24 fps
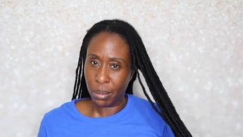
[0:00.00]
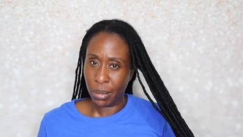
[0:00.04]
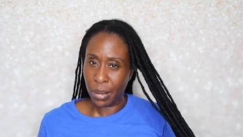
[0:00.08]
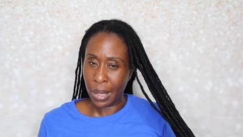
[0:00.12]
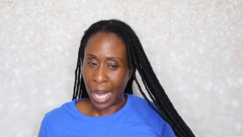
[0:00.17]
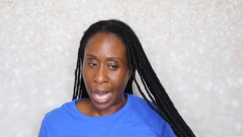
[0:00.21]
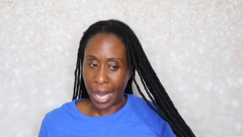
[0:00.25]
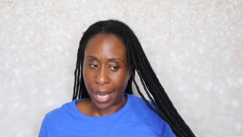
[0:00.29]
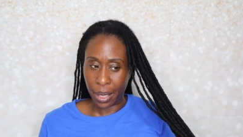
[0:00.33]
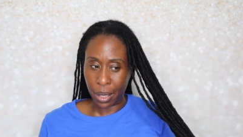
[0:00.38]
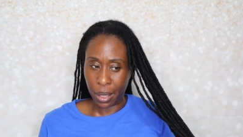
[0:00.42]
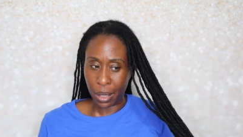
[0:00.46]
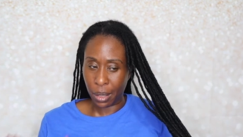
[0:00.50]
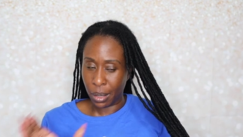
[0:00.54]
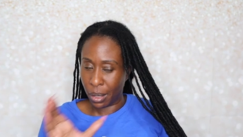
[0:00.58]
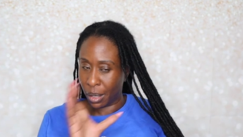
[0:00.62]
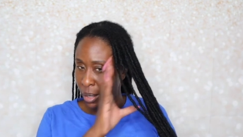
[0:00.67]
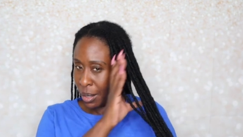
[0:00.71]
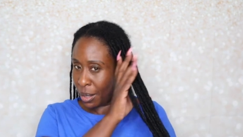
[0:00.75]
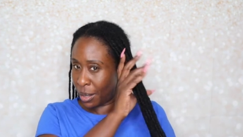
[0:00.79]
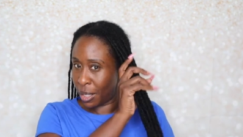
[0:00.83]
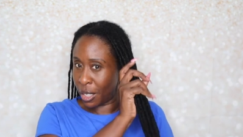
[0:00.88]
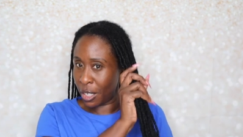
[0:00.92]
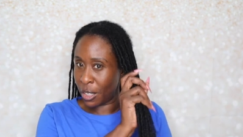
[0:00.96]
Like
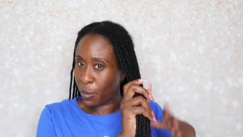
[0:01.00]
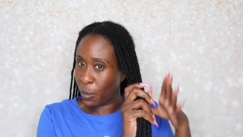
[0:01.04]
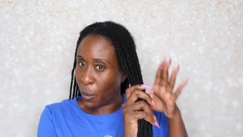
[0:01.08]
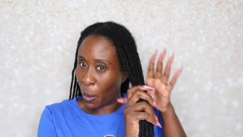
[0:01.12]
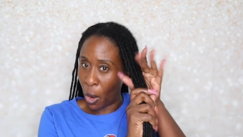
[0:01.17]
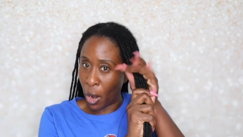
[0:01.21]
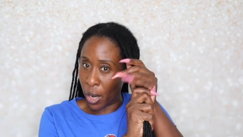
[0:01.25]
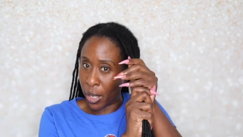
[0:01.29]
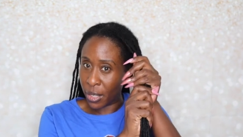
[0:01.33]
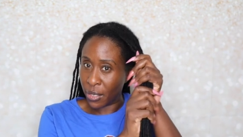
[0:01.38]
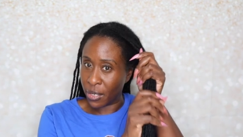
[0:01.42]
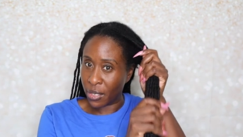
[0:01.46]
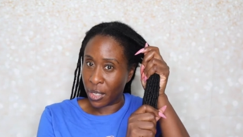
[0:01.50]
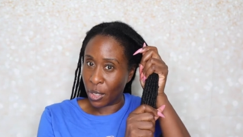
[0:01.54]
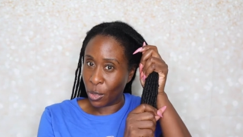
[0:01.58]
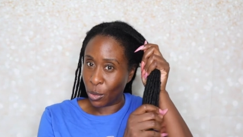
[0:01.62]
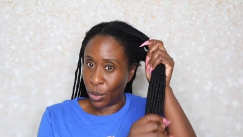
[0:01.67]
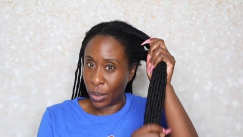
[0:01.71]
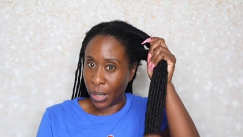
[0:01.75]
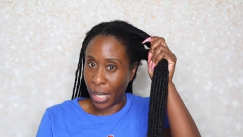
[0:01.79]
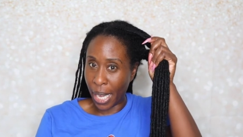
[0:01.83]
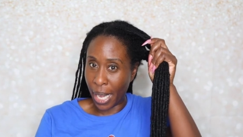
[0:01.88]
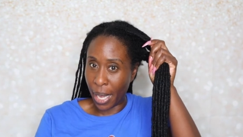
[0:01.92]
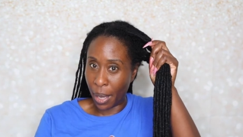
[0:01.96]
this part is still
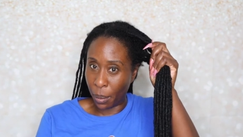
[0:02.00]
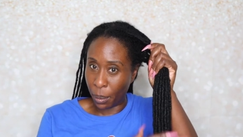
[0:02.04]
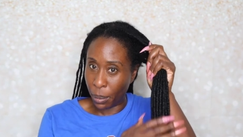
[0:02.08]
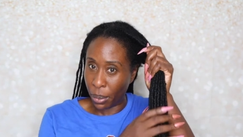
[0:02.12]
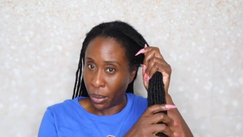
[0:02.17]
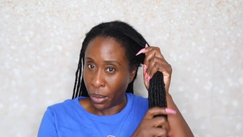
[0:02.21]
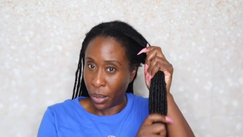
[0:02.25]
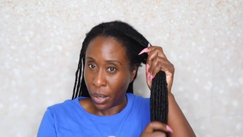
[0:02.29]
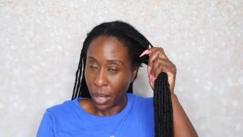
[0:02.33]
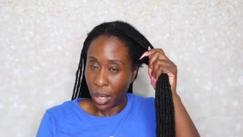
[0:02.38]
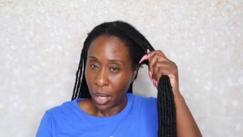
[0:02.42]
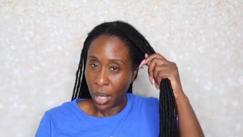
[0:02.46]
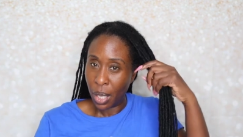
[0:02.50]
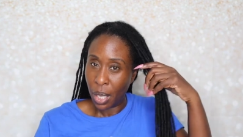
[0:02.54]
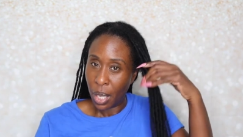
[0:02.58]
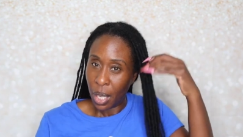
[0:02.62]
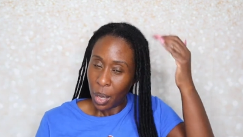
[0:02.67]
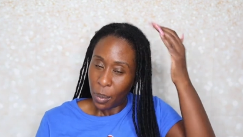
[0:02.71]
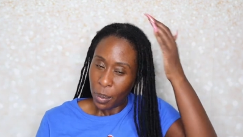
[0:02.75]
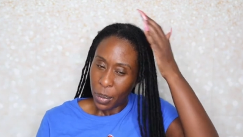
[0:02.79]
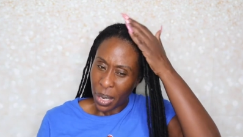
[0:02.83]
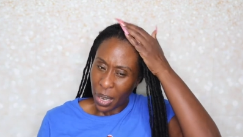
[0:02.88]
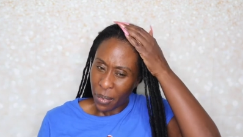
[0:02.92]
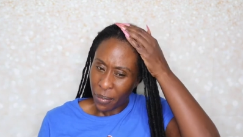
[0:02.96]
damp,
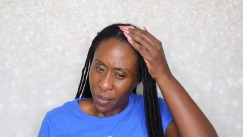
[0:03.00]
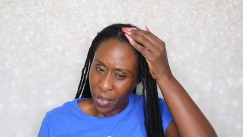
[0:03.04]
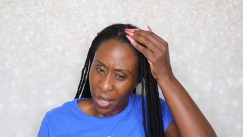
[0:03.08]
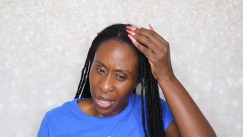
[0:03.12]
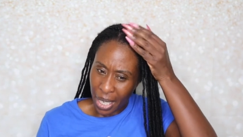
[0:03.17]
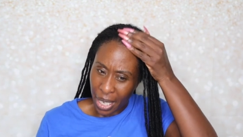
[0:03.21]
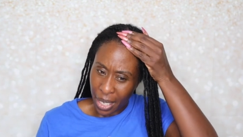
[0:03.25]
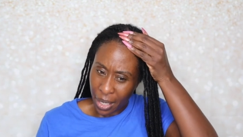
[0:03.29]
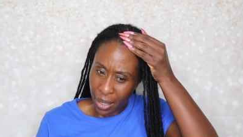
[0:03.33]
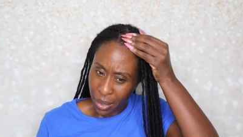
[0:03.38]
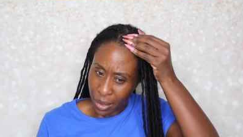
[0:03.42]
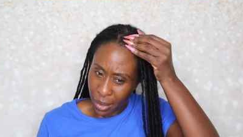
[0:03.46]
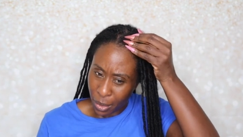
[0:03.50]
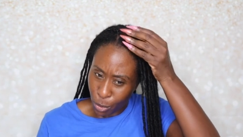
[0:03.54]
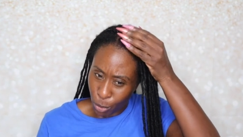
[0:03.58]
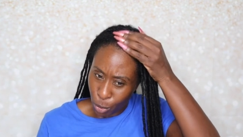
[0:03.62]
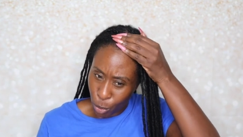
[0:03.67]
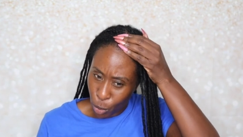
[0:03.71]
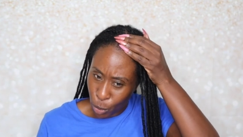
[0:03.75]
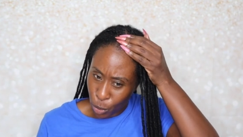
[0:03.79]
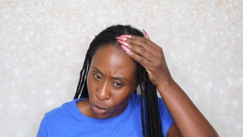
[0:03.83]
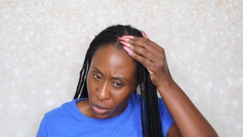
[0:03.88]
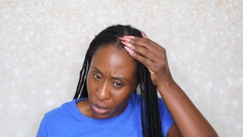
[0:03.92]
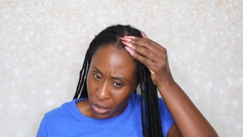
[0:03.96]
but I feel like the
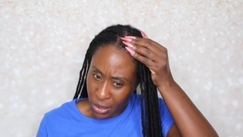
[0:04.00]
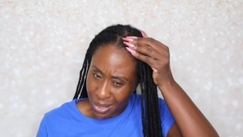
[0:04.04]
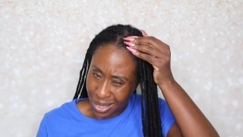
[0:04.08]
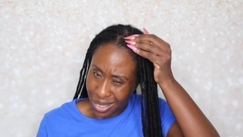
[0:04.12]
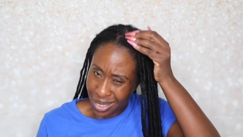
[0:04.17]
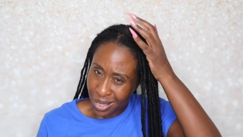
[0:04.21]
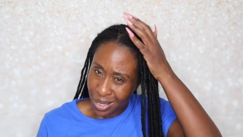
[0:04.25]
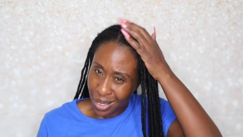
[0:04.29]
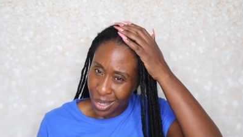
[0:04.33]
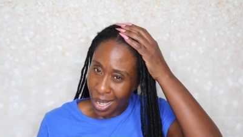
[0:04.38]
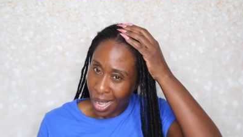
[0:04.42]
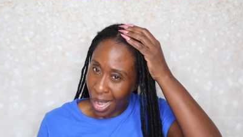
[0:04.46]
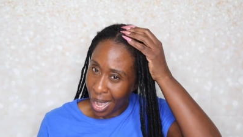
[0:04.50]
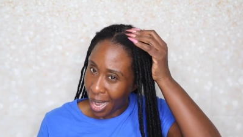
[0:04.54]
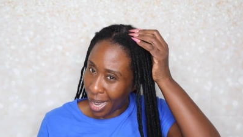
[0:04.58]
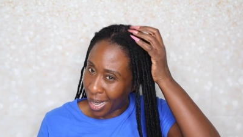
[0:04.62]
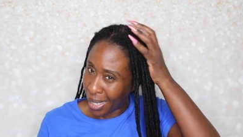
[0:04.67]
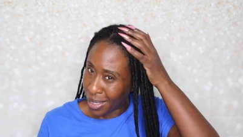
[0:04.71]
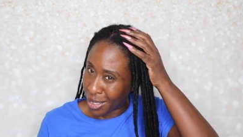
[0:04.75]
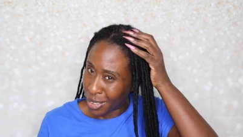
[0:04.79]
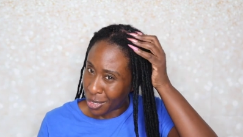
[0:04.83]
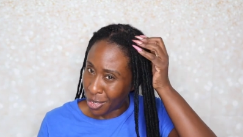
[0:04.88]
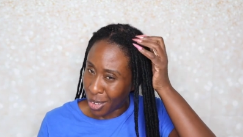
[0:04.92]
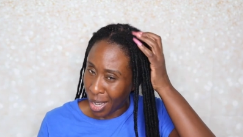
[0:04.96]
roots is
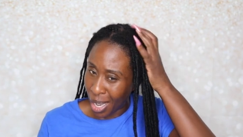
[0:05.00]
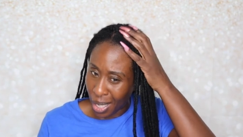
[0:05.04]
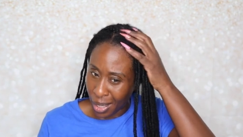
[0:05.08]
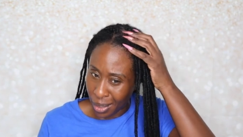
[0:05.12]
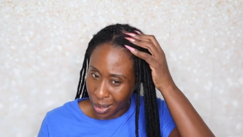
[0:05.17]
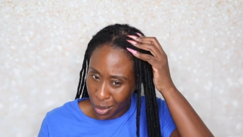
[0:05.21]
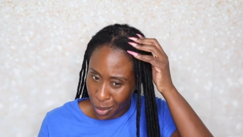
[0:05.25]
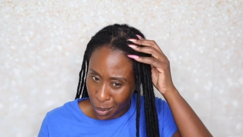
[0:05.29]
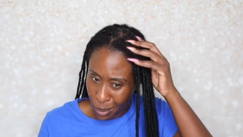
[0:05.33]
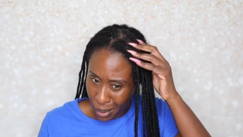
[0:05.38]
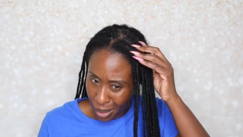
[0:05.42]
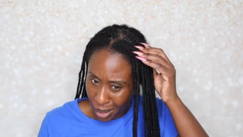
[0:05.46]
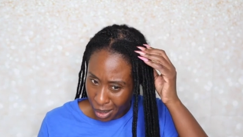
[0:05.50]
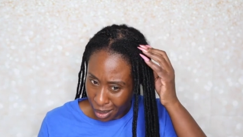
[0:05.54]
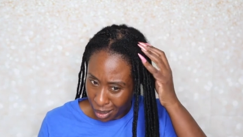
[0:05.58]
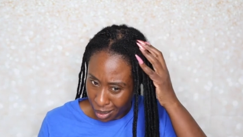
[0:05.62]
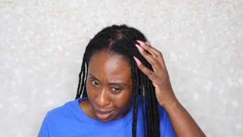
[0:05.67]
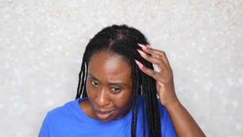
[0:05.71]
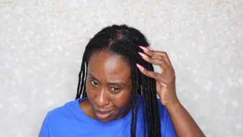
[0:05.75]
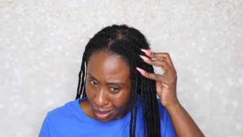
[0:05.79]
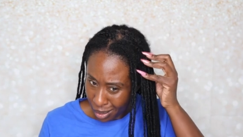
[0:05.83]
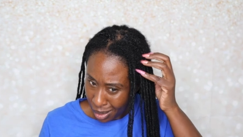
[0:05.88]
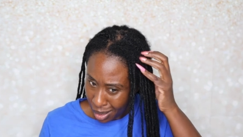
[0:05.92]
kind of dry a little bit,